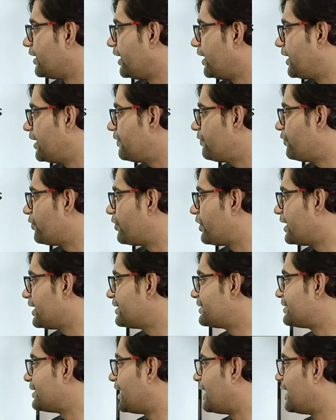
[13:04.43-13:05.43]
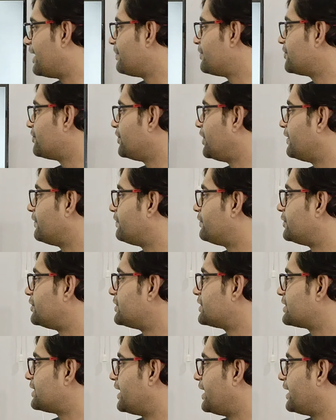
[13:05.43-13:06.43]
And for exams, we have
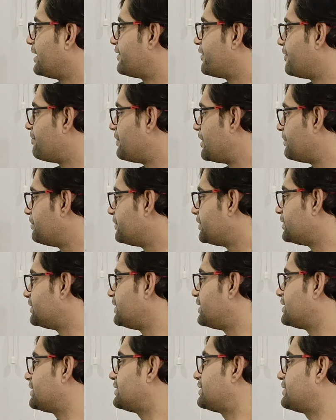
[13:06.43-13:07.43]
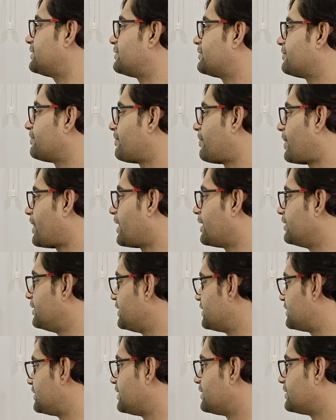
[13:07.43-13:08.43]
words like remember this
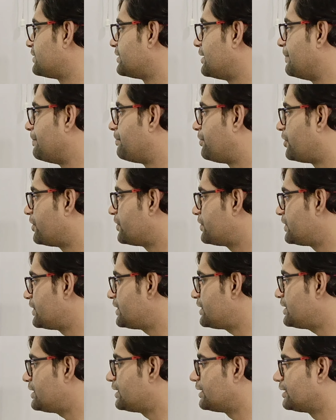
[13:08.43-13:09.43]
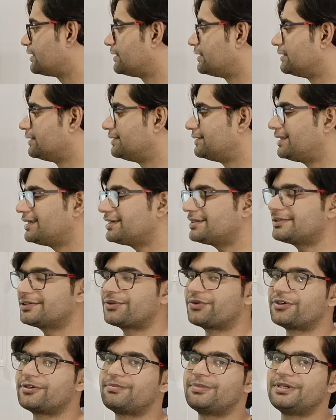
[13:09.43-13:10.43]
is important, this
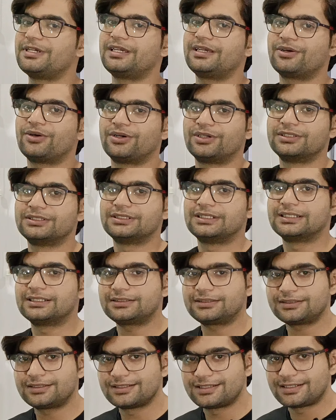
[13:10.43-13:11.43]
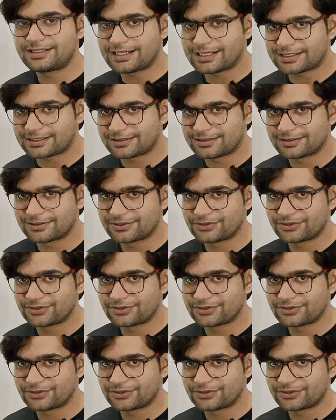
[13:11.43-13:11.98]
could be on the test.